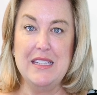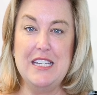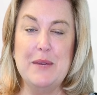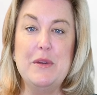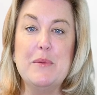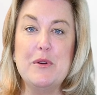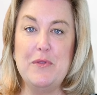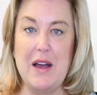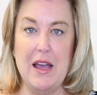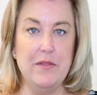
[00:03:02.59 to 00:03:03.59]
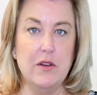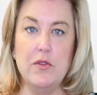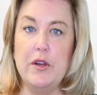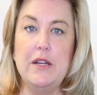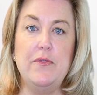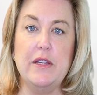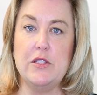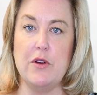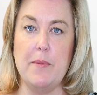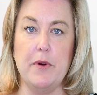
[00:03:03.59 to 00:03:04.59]
Tip number five, avoid a
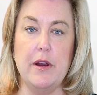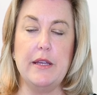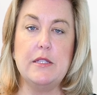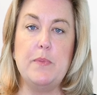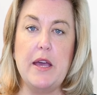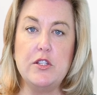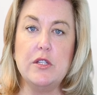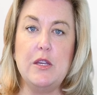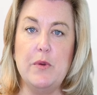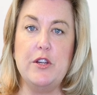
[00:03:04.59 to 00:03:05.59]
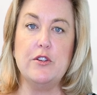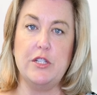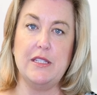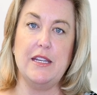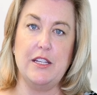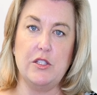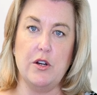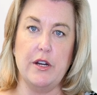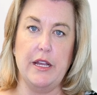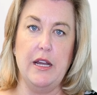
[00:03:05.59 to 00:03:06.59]
fixer-upper, especially when you're just getting
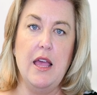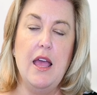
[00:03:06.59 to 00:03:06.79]
started.